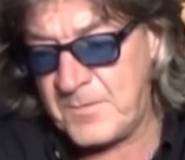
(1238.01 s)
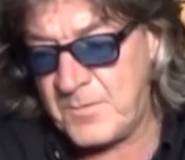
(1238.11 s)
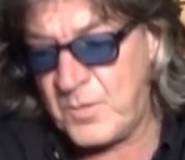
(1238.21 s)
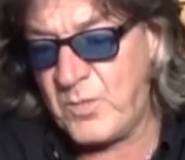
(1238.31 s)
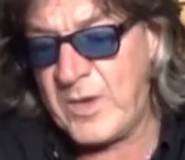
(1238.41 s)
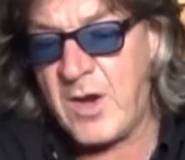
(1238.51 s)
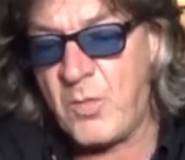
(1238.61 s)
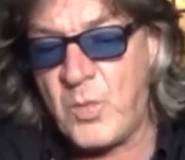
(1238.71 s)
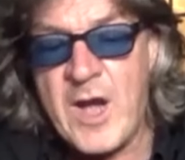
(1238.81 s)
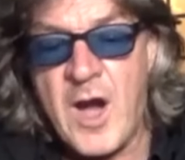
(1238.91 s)
we, we
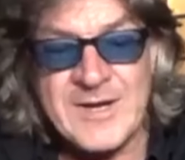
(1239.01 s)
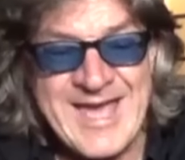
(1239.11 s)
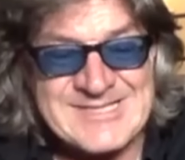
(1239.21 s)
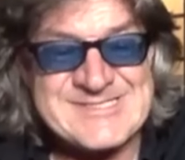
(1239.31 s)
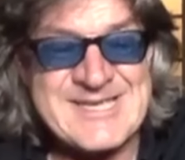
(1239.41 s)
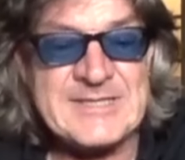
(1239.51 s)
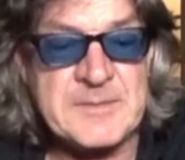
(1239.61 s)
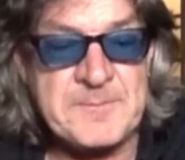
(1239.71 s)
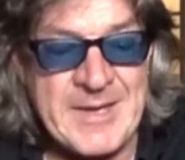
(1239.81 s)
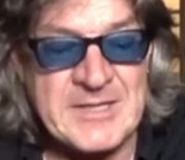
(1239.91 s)
are we are getting the
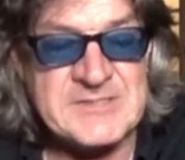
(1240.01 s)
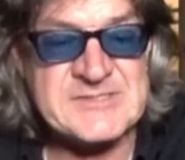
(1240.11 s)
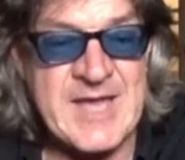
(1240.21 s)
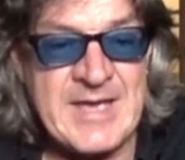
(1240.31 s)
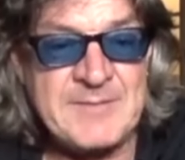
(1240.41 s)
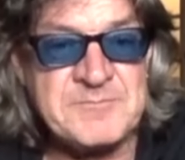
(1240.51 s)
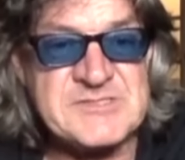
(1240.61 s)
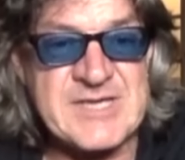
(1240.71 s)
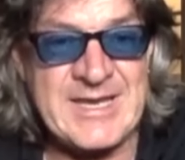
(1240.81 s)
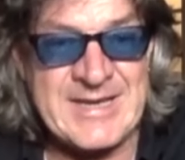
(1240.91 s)
biggest
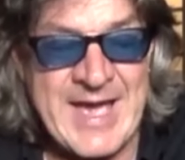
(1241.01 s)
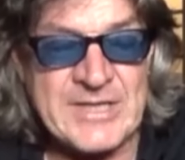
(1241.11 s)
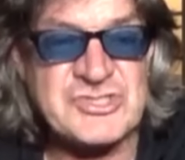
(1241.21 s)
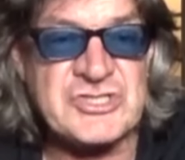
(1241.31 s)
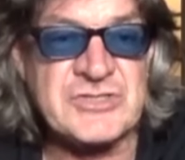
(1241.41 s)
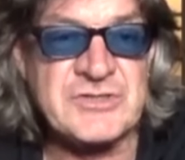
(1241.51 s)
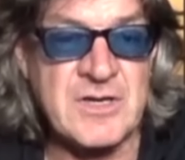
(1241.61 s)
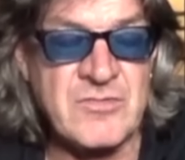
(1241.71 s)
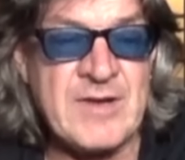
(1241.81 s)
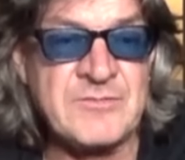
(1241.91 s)
names in action
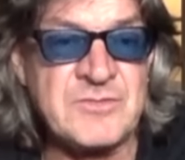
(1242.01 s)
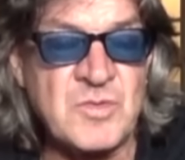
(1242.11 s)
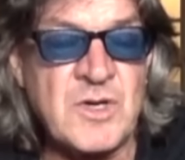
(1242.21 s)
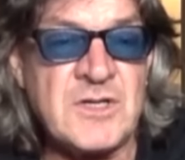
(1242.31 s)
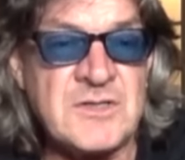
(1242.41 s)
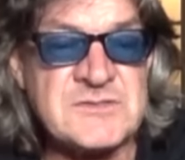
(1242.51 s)
around the world,